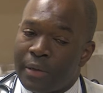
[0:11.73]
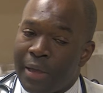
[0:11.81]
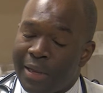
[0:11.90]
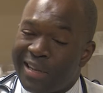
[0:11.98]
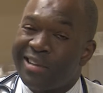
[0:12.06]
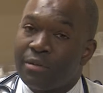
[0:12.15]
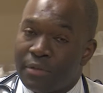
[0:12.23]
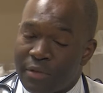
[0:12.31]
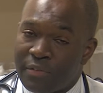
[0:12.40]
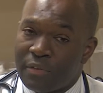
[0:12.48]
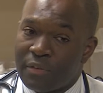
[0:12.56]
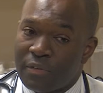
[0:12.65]
and
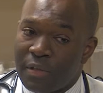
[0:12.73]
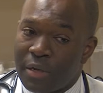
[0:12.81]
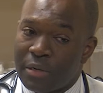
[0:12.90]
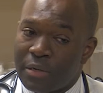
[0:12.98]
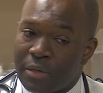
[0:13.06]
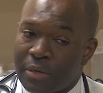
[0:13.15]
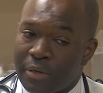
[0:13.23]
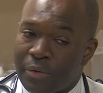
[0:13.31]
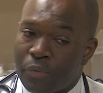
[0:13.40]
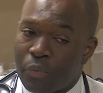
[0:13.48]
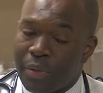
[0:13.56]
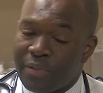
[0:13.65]
illnesses that uh,
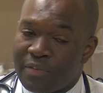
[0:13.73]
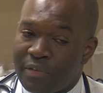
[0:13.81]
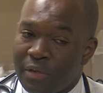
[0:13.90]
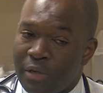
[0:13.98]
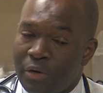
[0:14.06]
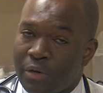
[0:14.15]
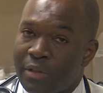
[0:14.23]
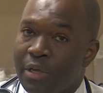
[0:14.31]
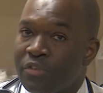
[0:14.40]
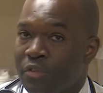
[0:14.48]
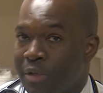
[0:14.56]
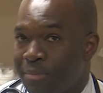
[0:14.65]
we see on a day
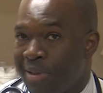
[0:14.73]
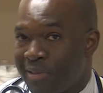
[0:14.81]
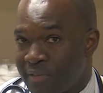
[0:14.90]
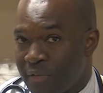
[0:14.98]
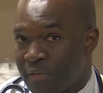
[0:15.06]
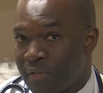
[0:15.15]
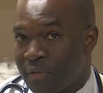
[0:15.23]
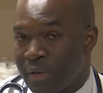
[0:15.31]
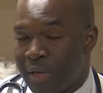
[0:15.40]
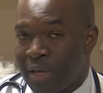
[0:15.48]
to day basis,